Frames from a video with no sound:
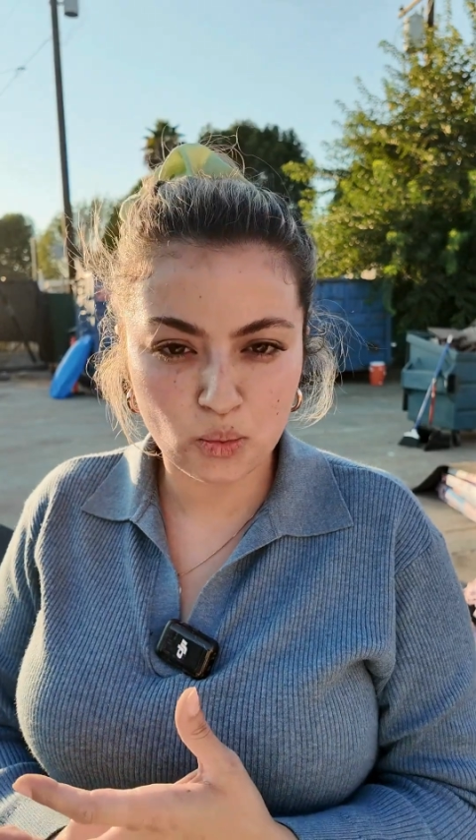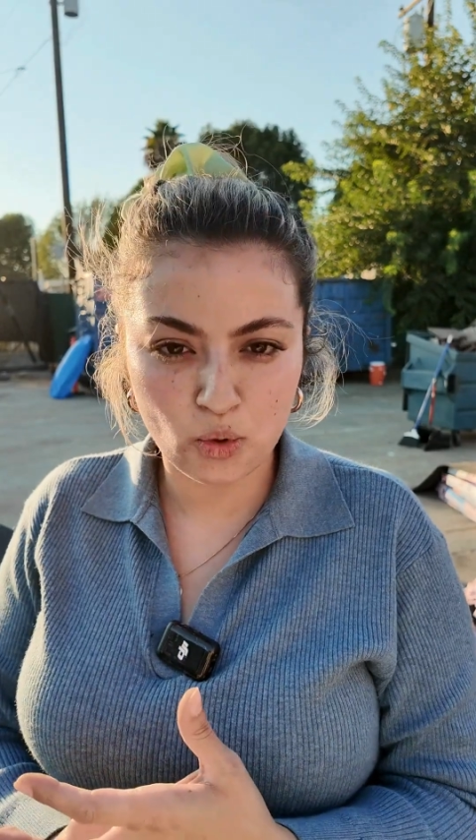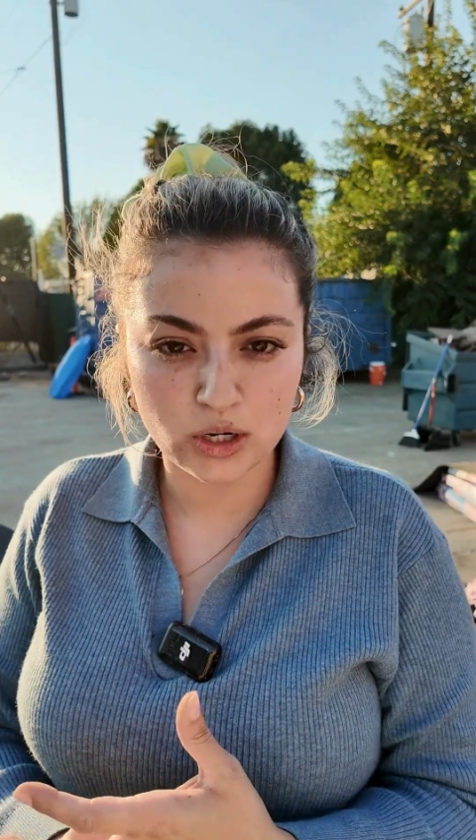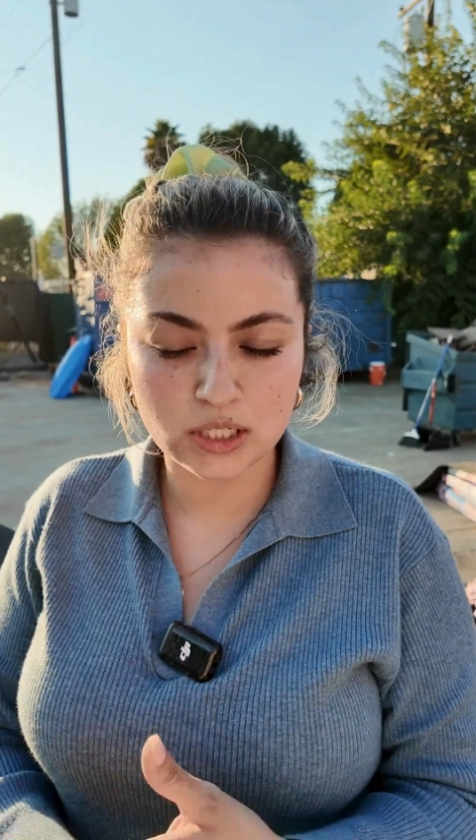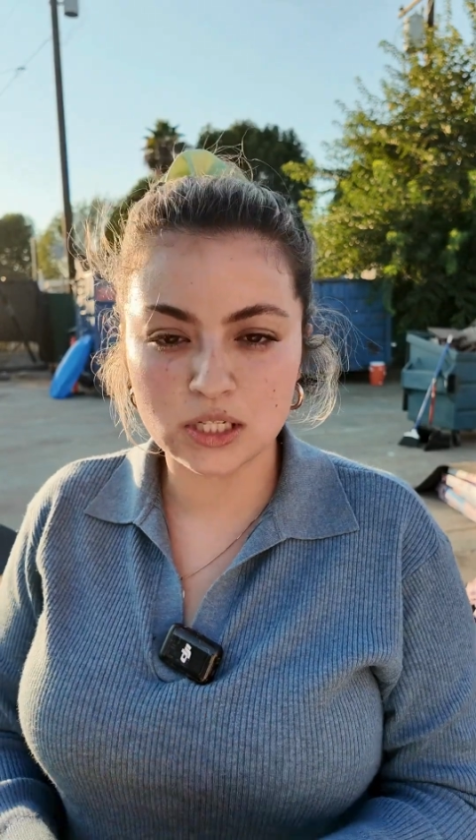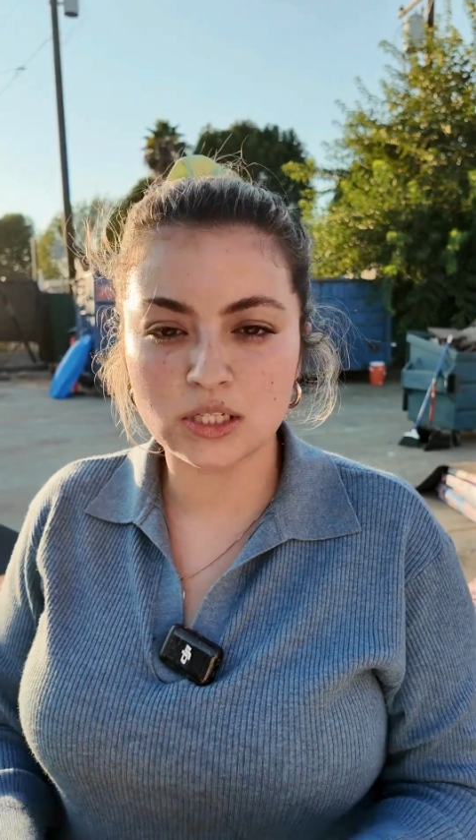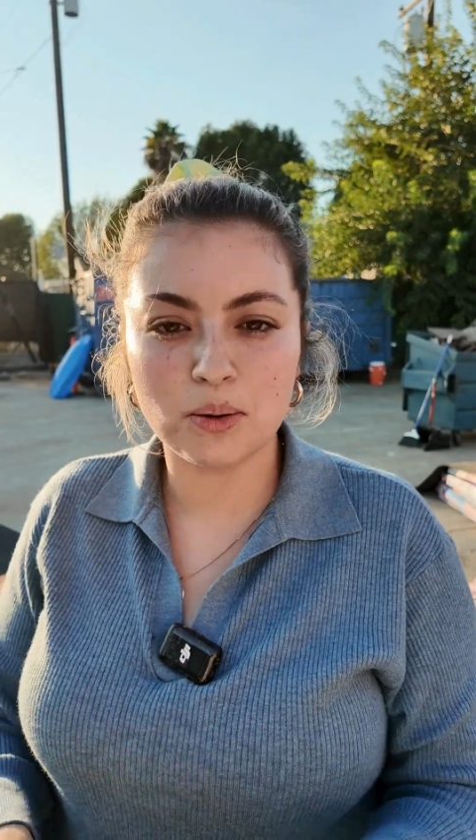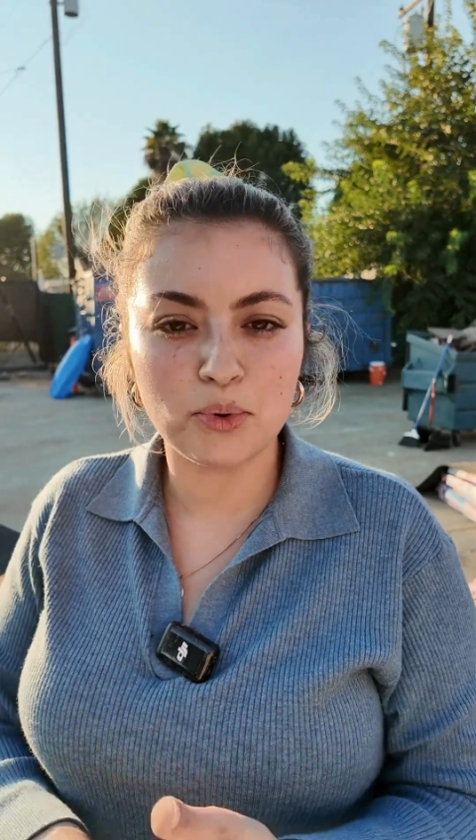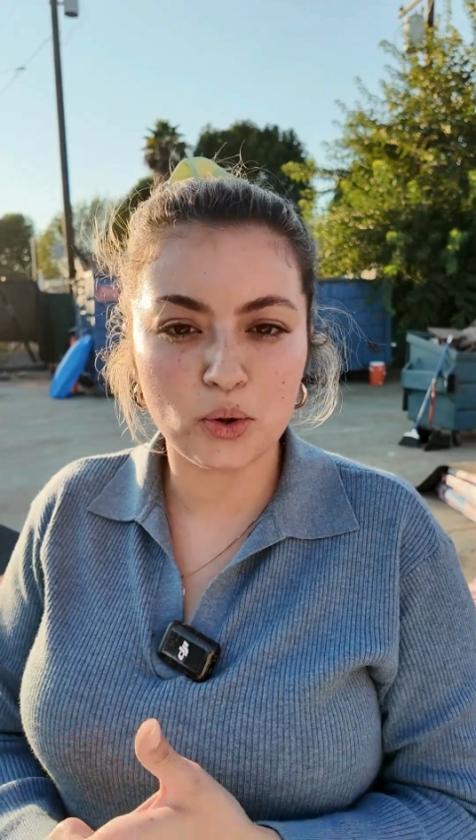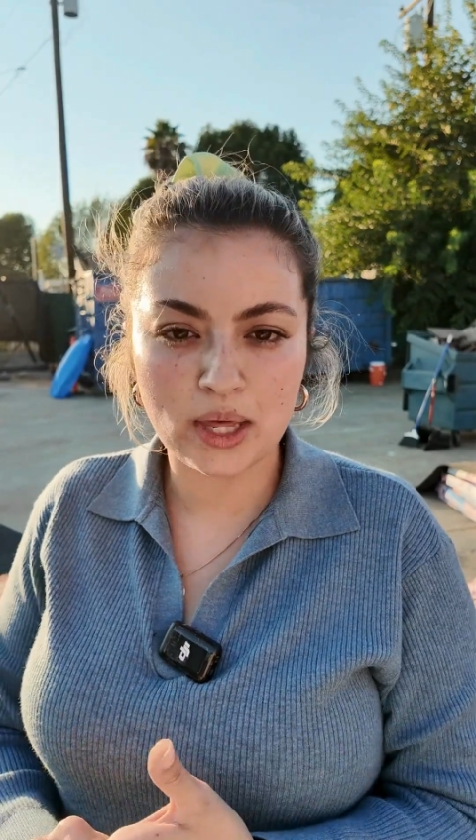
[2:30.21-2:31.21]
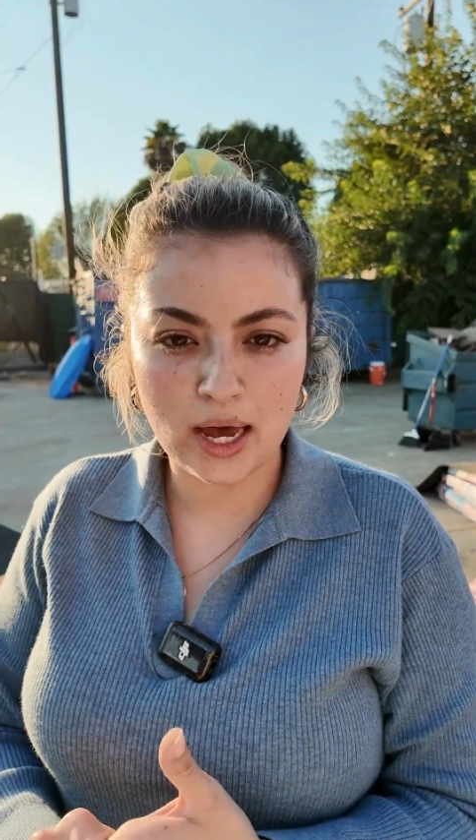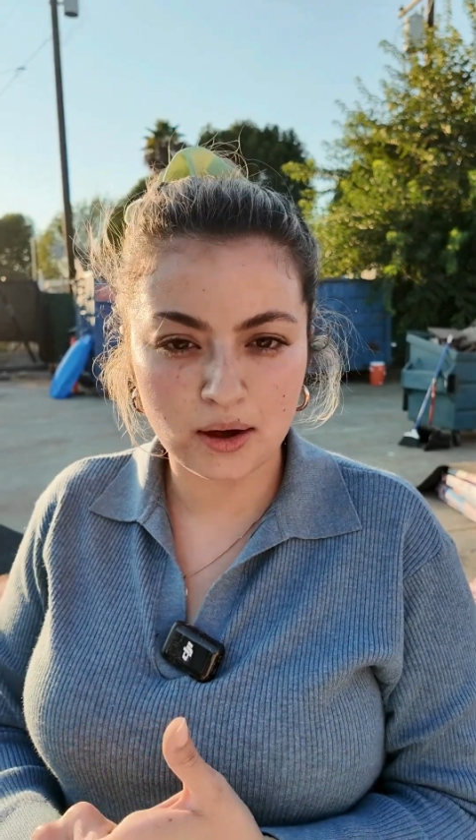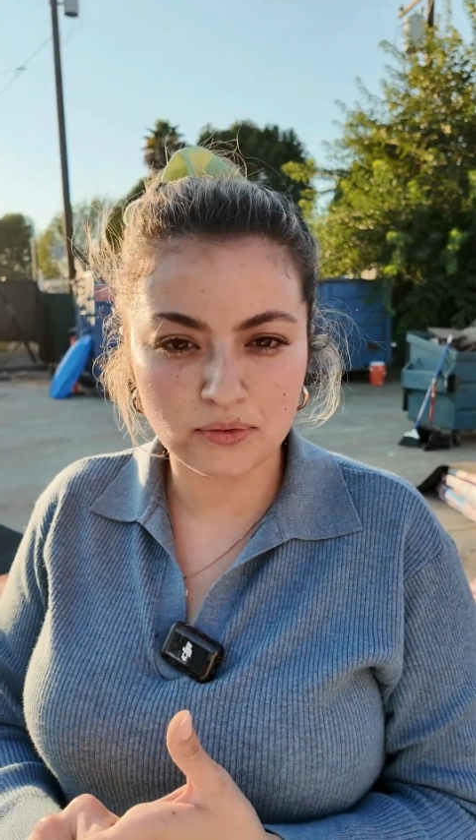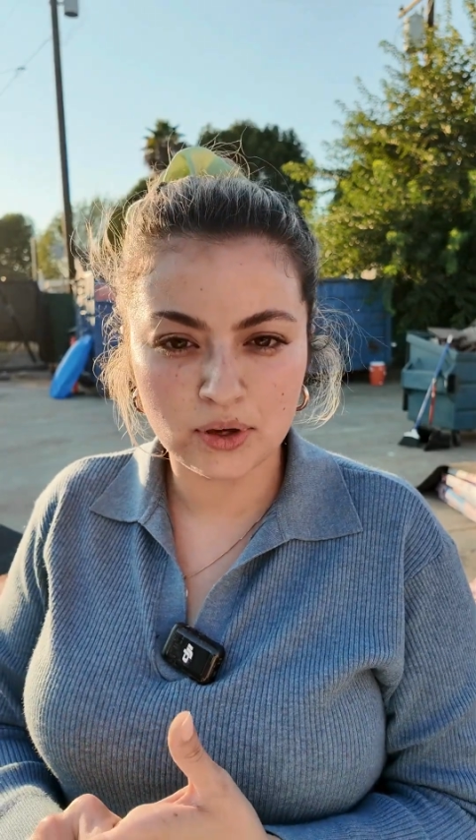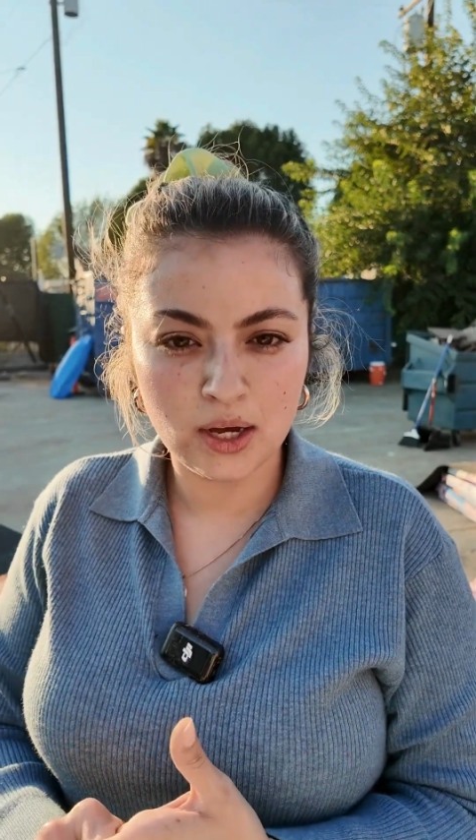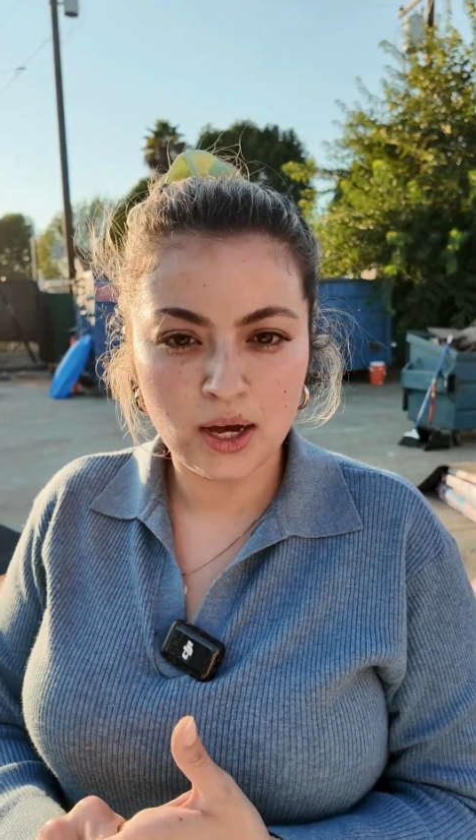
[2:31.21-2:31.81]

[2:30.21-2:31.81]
warranties. They both have